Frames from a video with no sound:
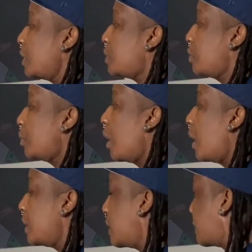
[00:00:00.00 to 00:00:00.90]
new
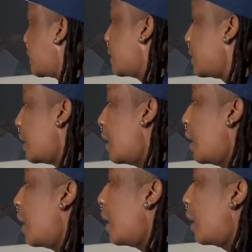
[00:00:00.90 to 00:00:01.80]
audiences.
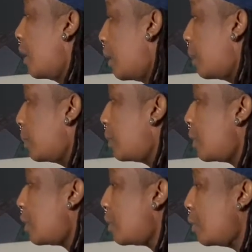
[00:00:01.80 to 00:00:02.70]

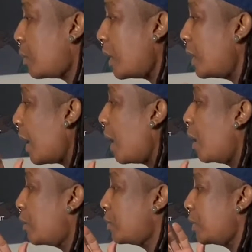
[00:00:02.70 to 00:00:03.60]
You can now
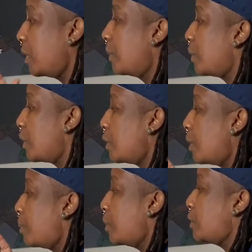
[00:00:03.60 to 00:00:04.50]
deliver your
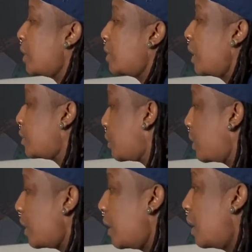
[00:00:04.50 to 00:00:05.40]
music
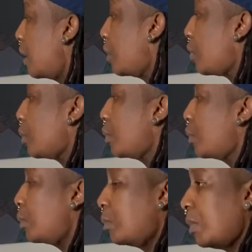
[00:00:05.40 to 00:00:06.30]
digitally through,
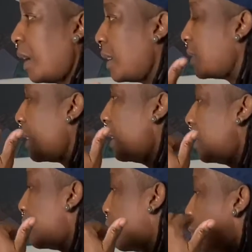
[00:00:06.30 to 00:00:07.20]
like I said, through